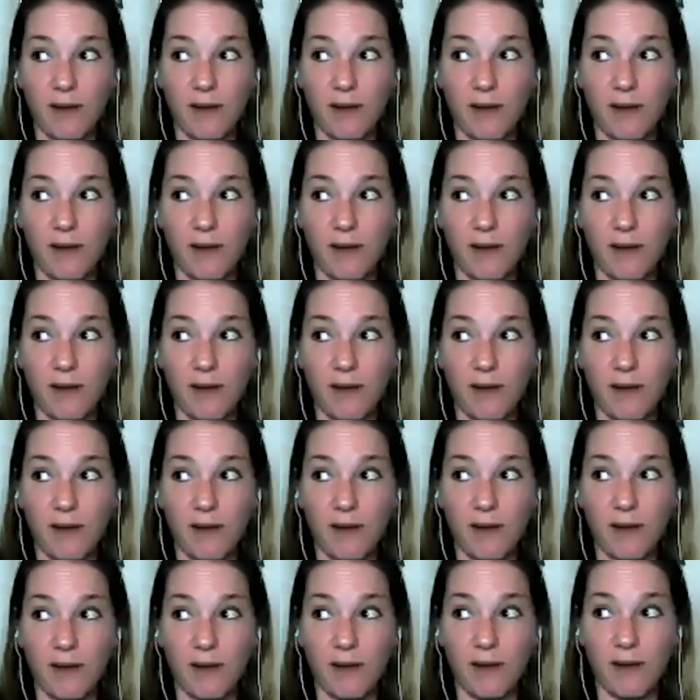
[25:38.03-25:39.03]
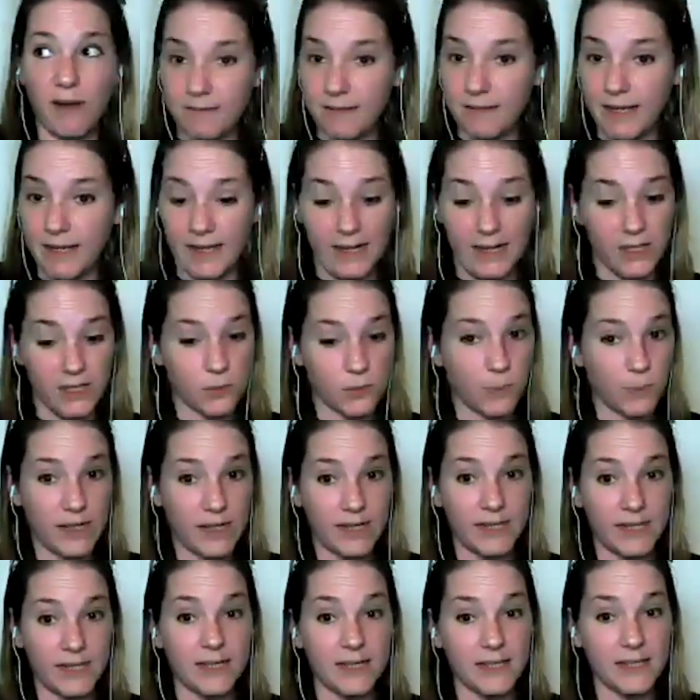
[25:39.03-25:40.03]
I promise God, it is
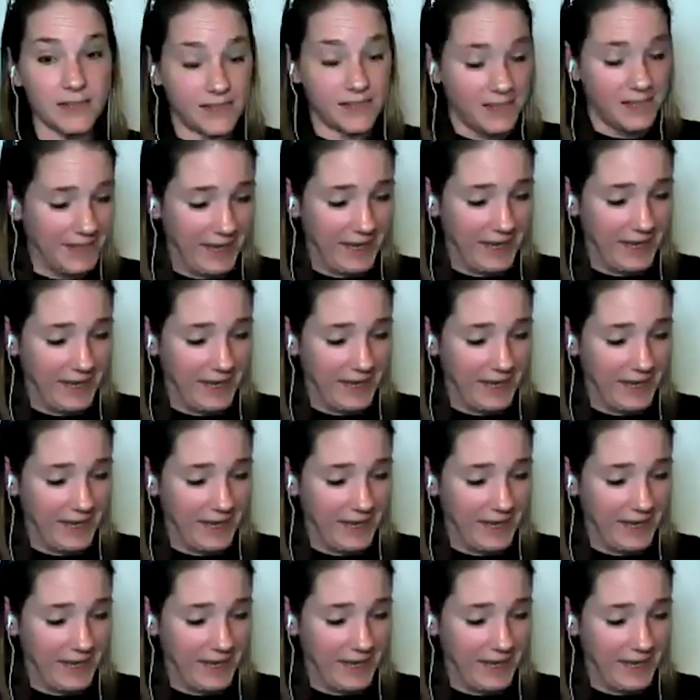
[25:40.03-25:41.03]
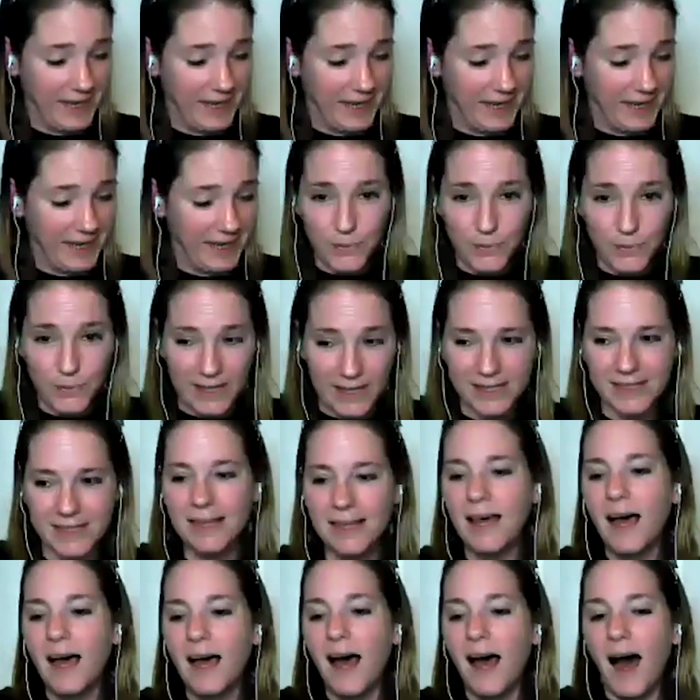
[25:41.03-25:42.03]
what it is. I got to
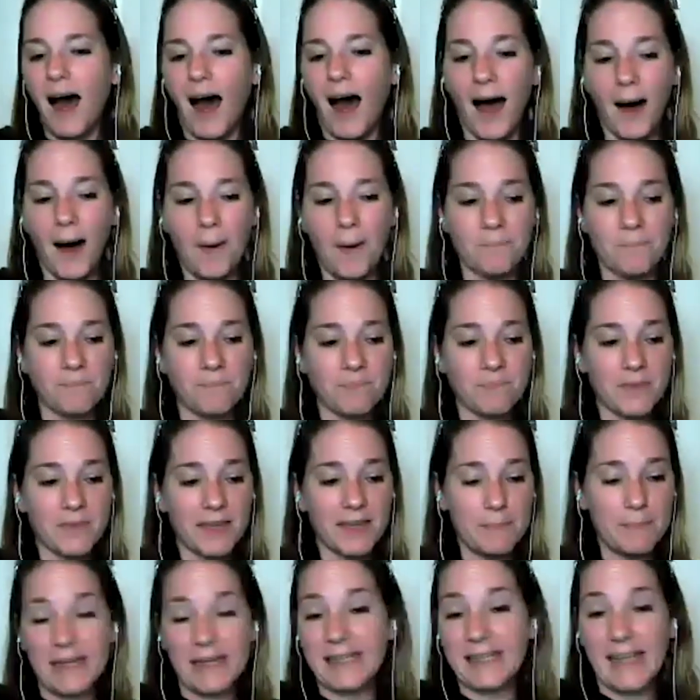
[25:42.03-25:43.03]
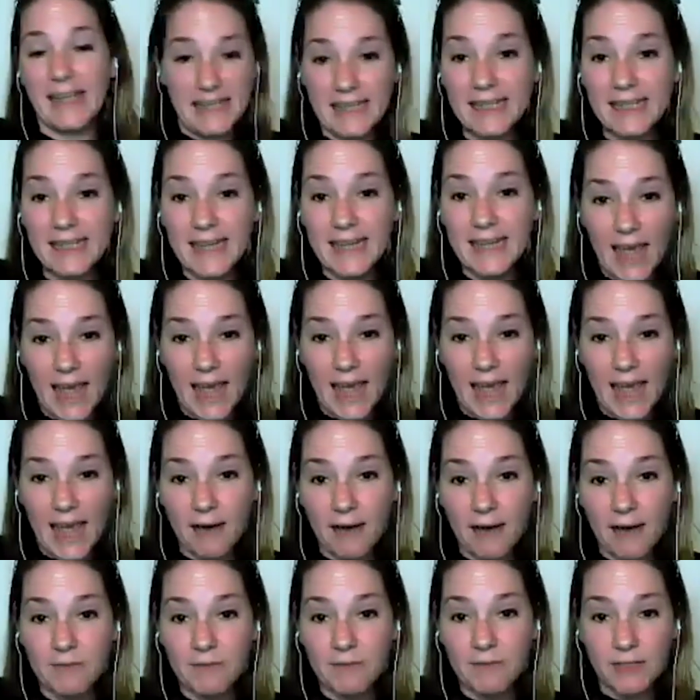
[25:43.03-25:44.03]
do this. Um, because
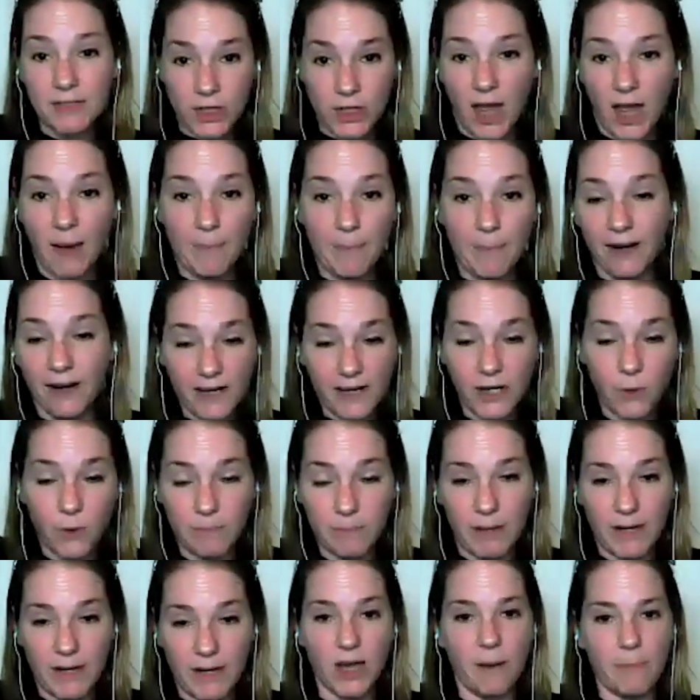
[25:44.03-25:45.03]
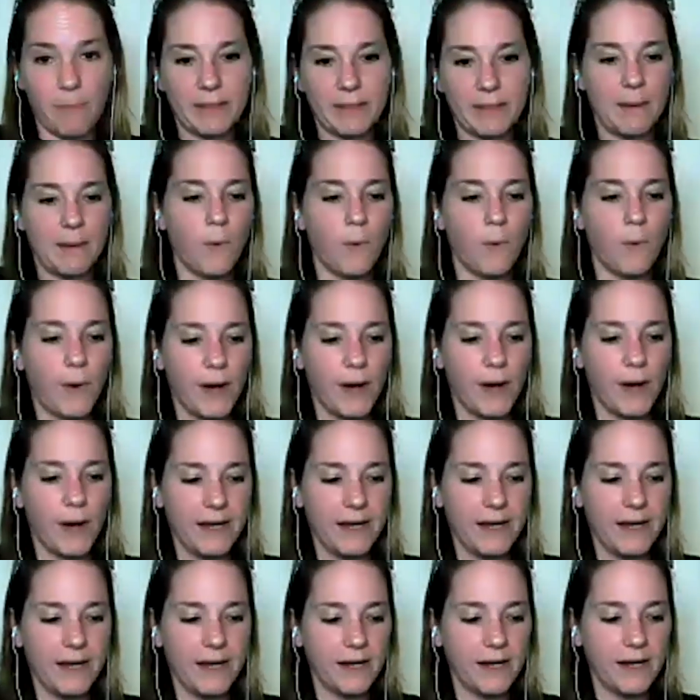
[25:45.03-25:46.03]
I didn't have a job. I had already quit my job at
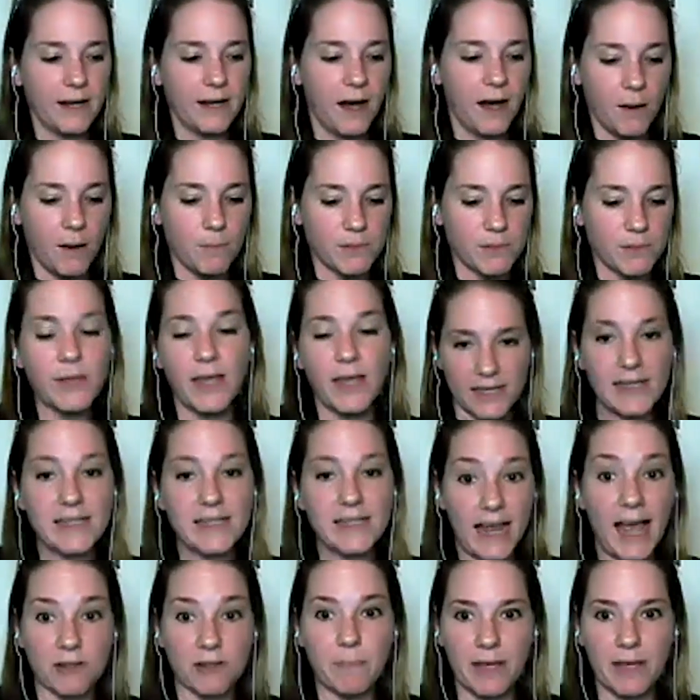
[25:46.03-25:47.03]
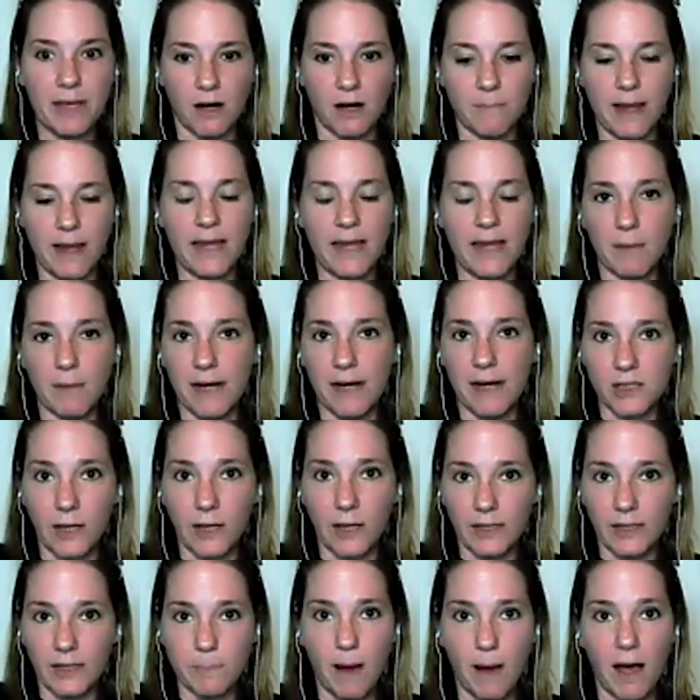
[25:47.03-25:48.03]
that point. Um, so yes, I did have to make,
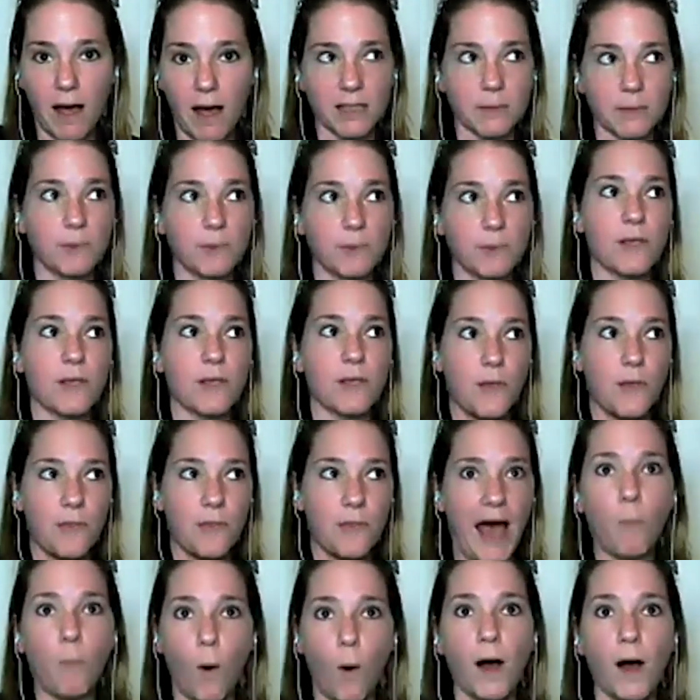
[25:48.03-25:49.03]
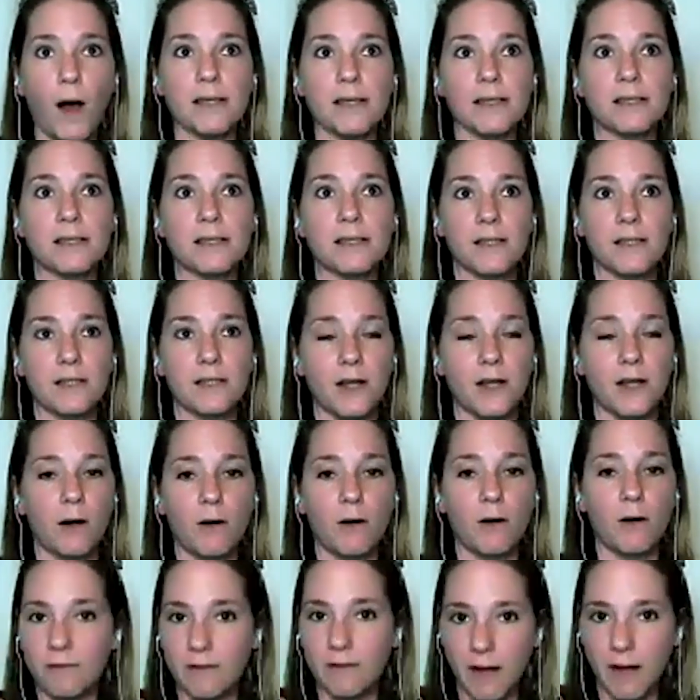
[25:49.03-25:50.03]
start making money as quickly as possible. So that
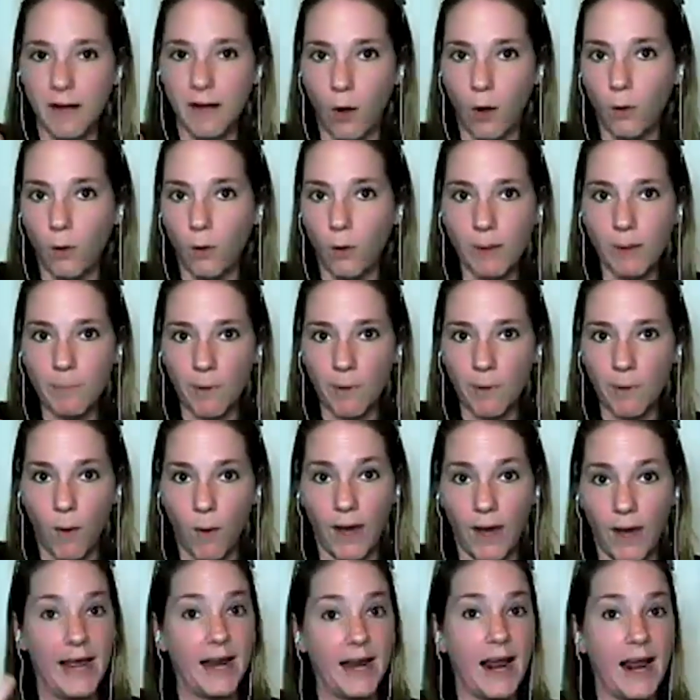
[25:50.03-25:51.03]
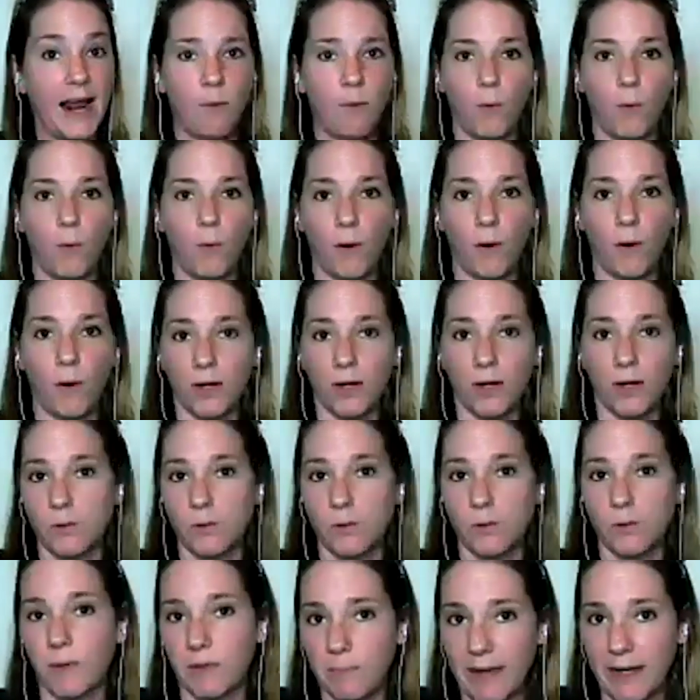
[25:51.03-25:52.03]
was, you know, goal number one.
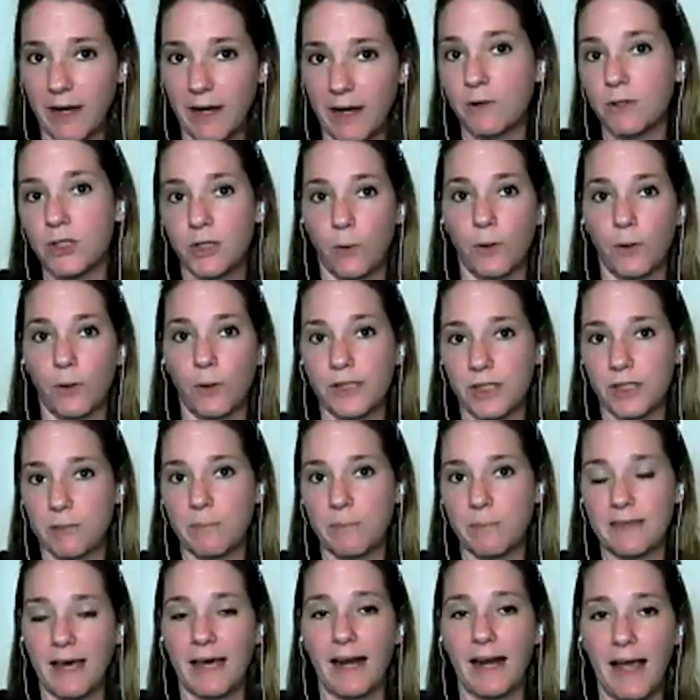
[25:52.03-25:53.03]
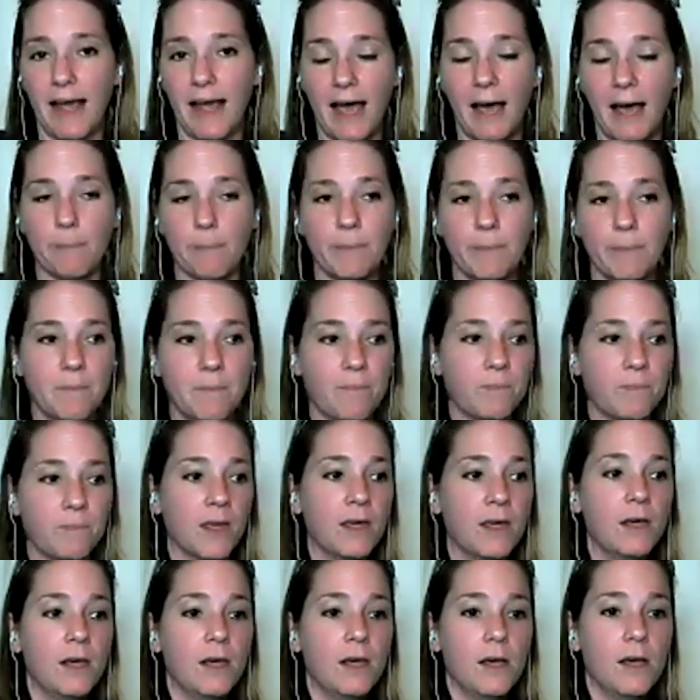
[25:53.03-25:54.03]
And I worked with my coach in order to make that
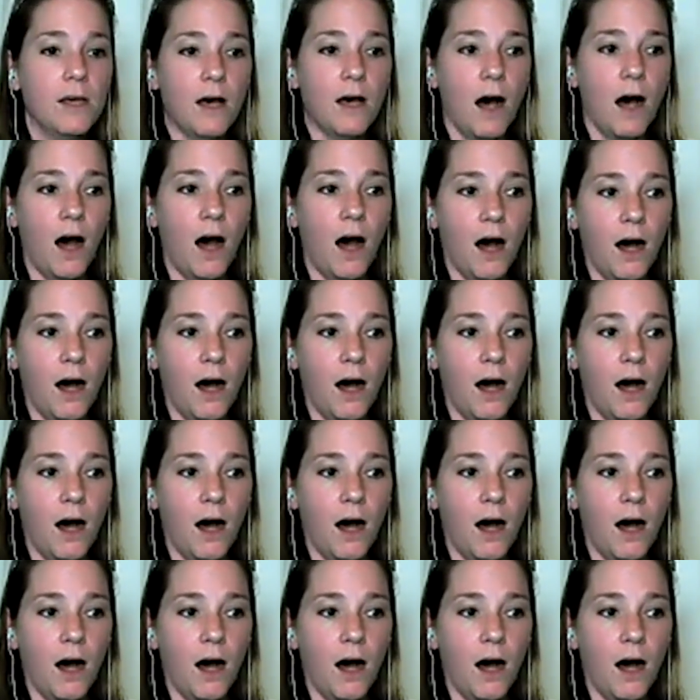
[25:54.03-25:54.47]
happen.